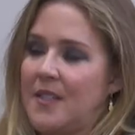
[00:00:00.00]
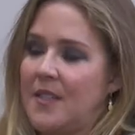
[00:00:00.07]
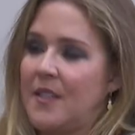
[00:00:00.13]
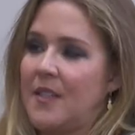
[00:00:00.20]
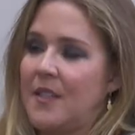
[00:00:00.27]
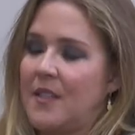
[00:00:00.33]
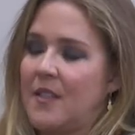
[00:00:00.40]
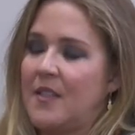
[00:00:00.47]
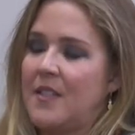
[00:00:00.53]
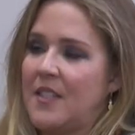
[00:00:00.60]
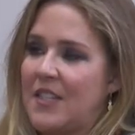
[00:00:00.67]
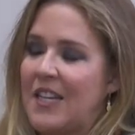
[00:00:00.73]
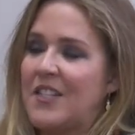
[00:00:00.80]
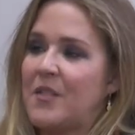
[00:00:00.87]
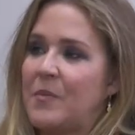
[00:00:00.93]
is
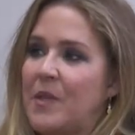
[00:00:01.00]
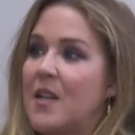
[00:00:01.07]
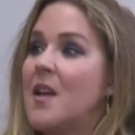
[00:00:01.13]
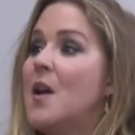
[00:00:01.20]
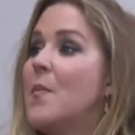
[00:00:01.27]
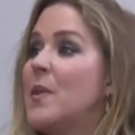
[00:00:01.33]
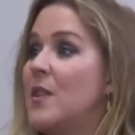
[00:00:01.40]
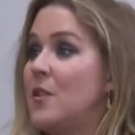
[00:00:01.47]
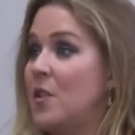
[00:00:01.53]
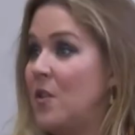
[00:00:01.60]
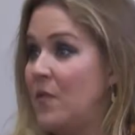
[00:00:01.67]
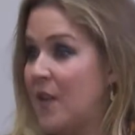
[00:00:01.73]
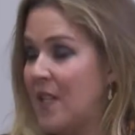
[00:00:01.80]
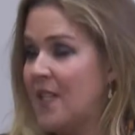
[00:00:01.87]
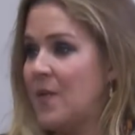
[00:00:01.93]
a gentleman. But the
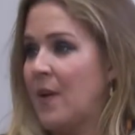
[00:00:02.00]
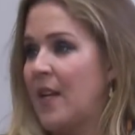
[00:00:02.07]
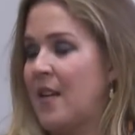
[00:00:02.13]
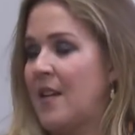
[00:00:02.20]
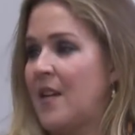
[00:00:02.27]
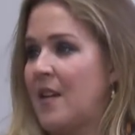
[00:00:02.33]
new Venezuelan...